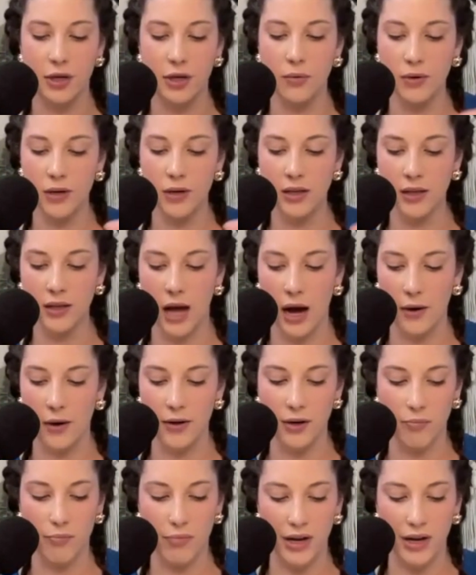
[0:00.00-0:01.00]
don't
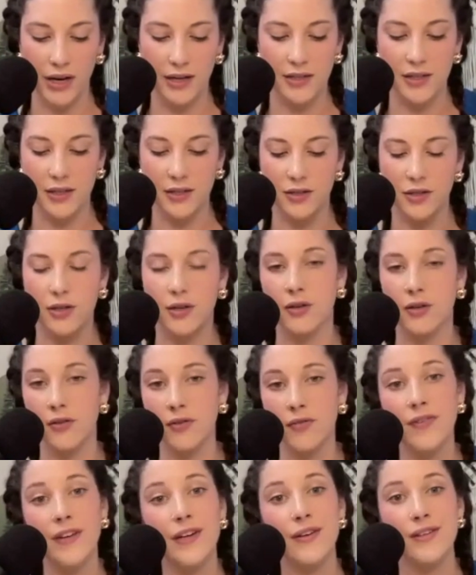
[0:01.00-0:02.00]
allow your biggest
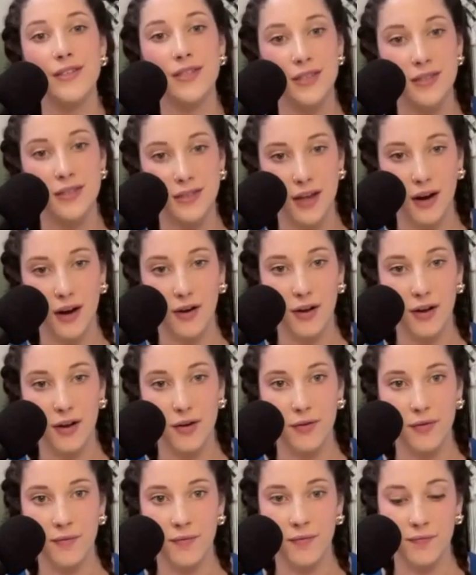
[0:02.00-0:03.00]
internal fears to scare
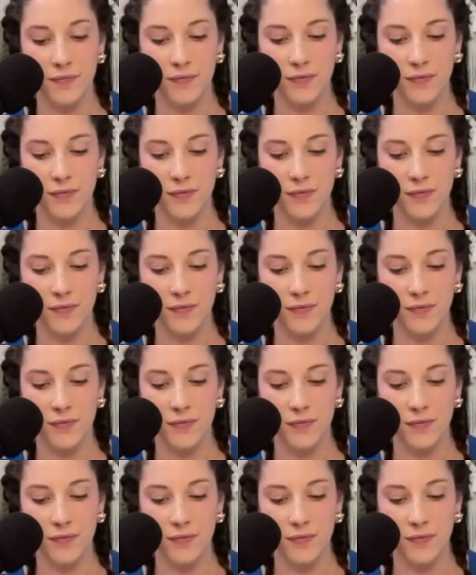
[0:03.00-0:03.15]
you.